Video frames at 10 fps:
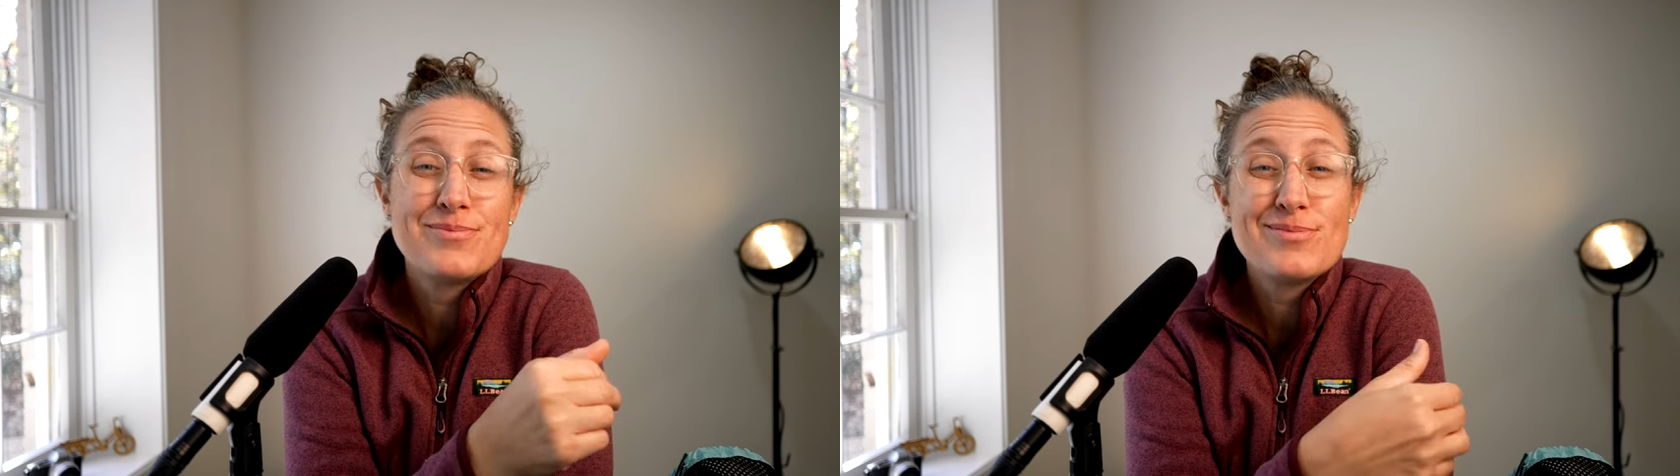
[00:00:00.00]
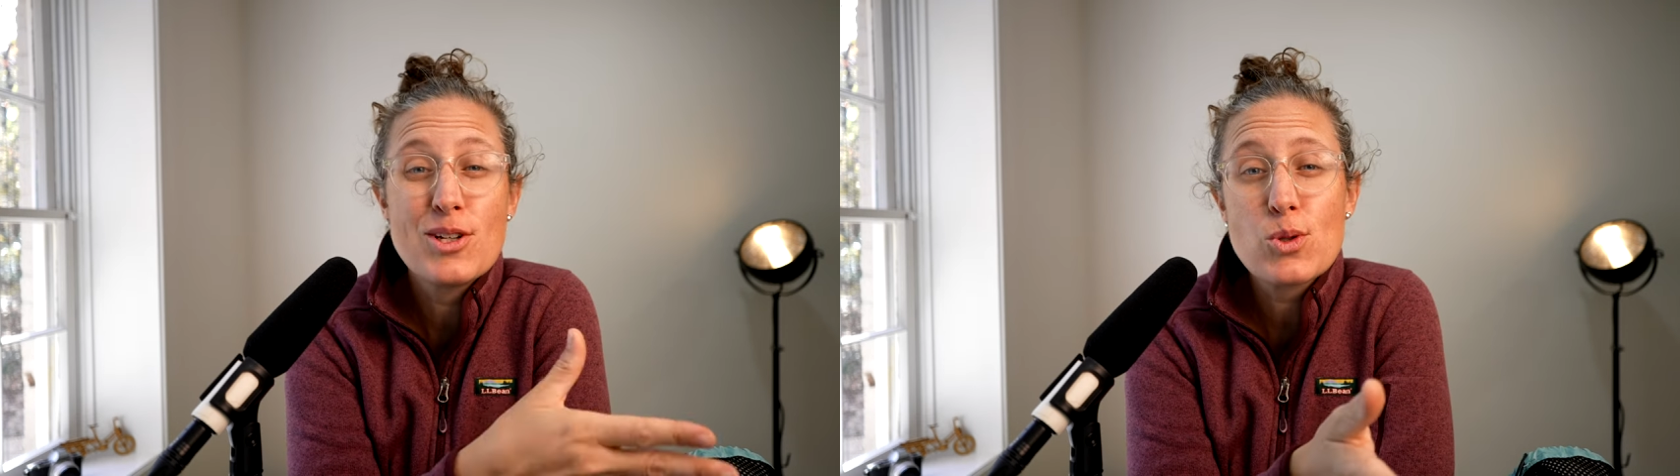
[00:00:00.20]

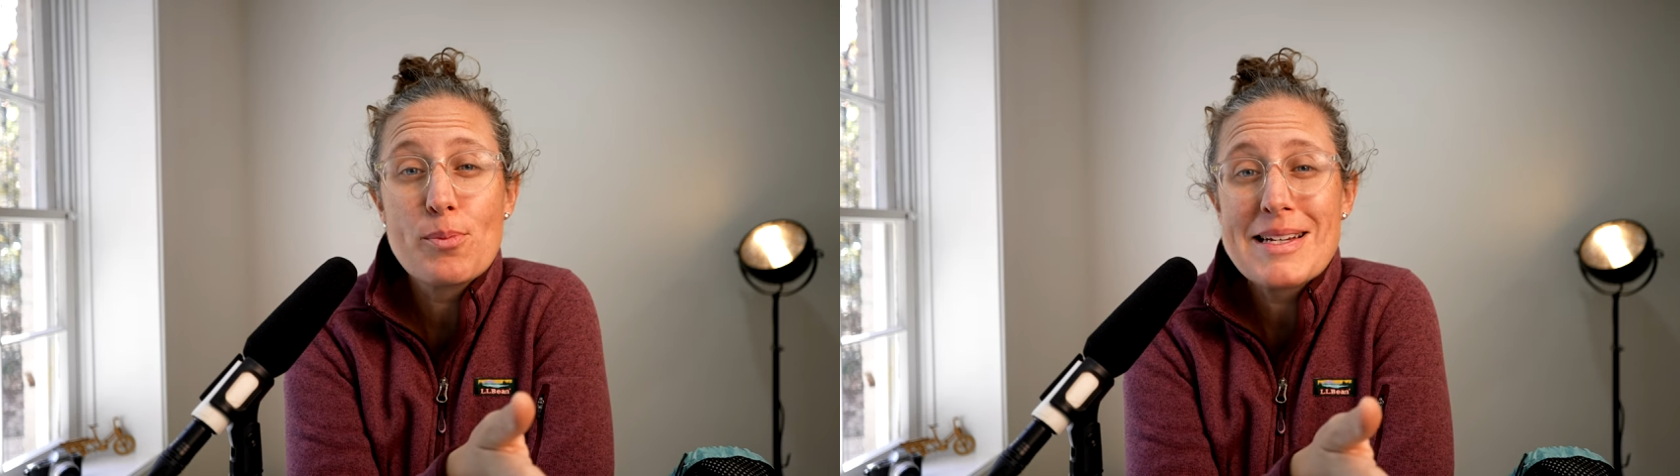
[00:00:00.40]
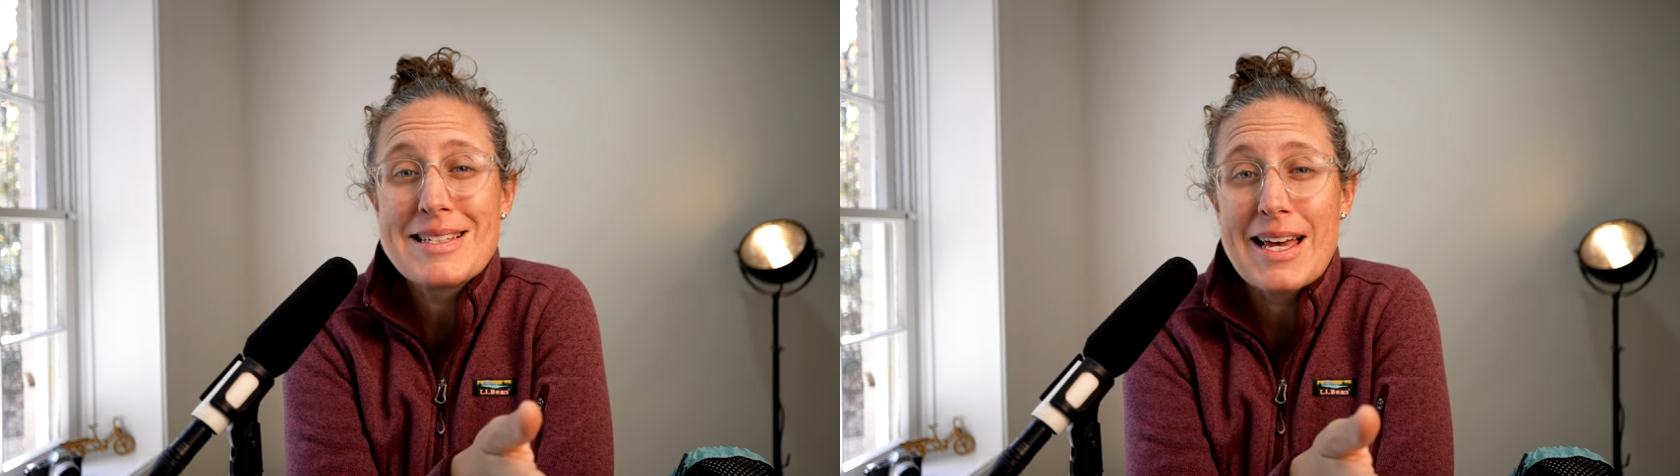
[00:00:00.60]
Those were
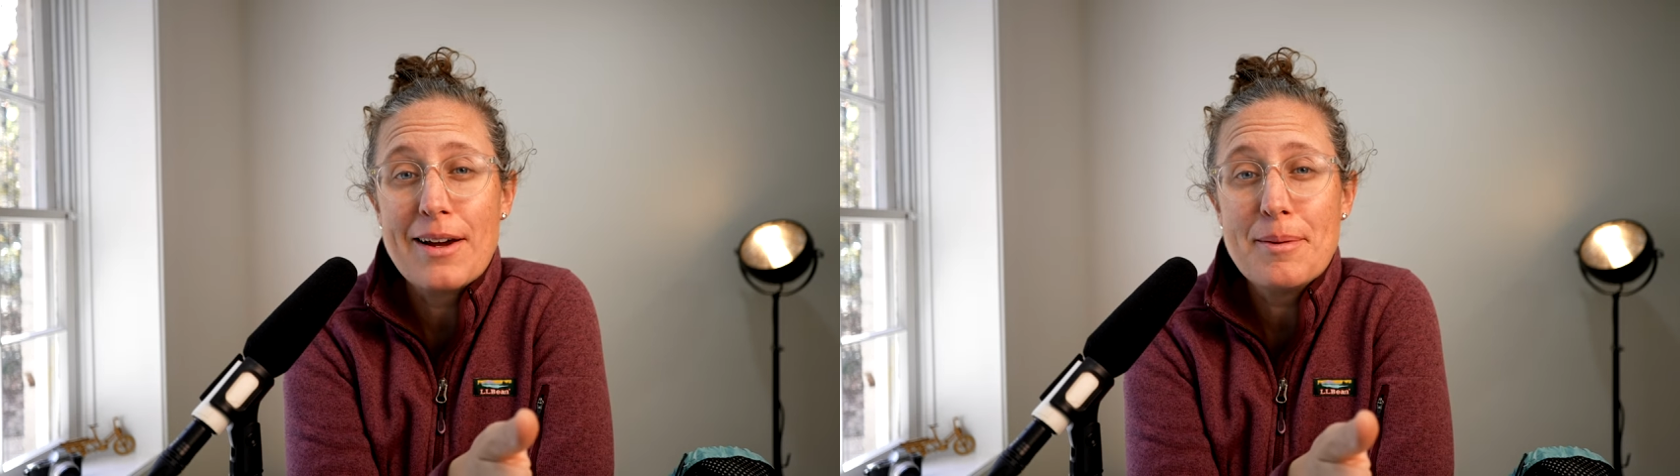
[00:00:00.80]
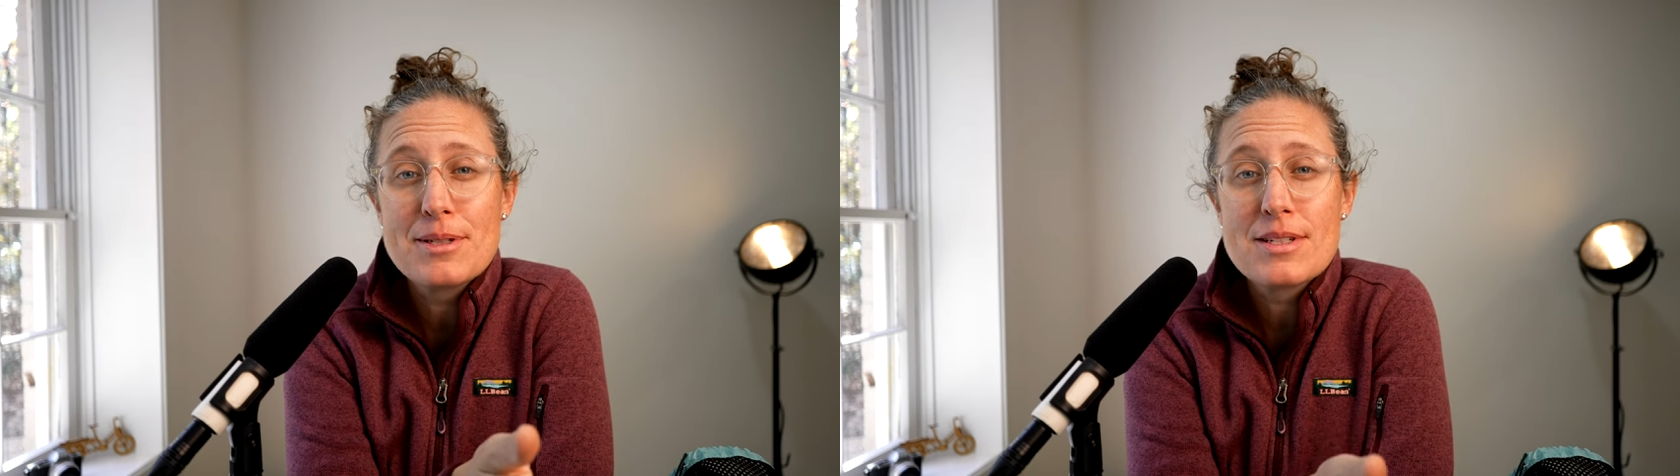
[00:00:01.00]
my
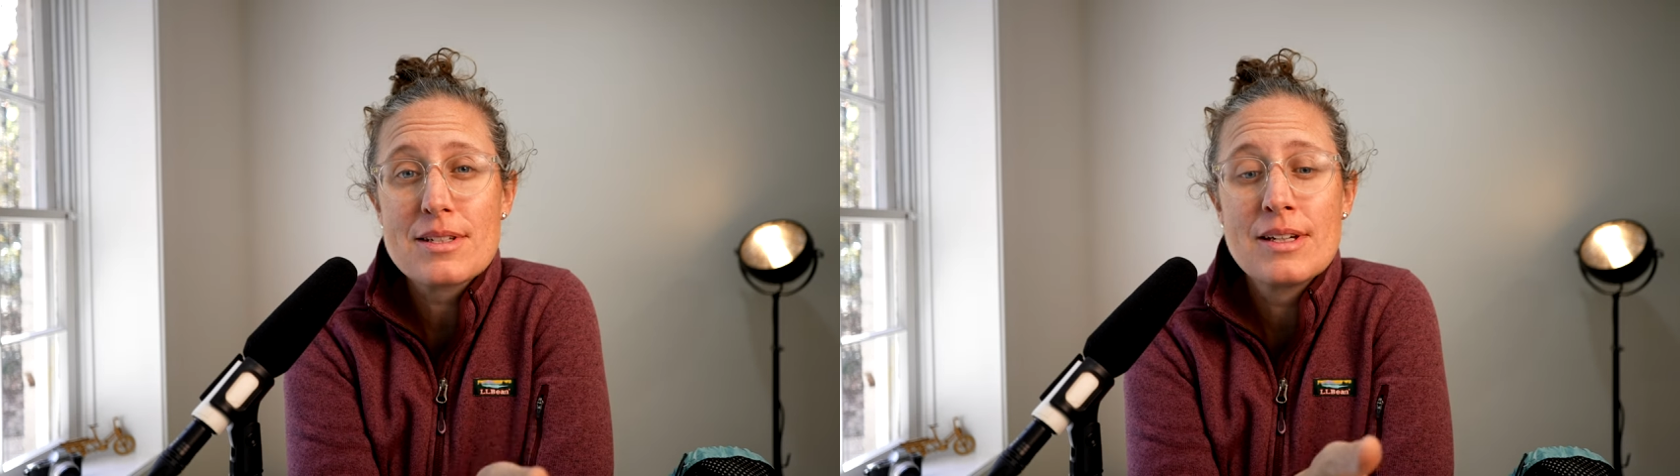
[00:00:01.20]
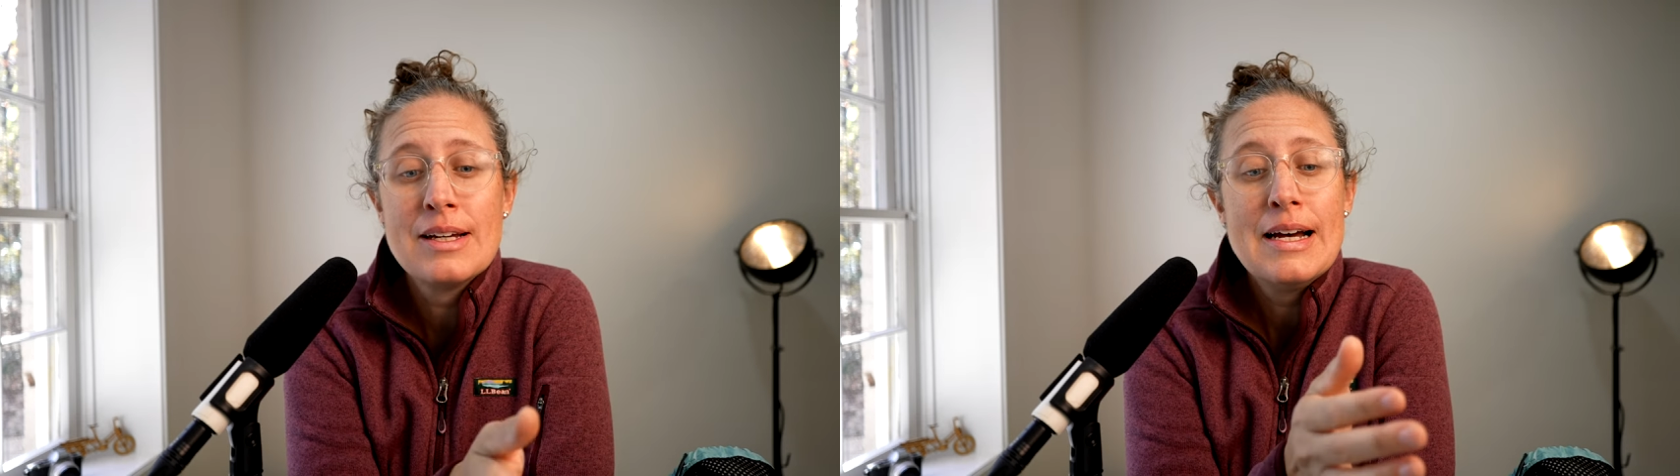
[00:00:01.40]
setups.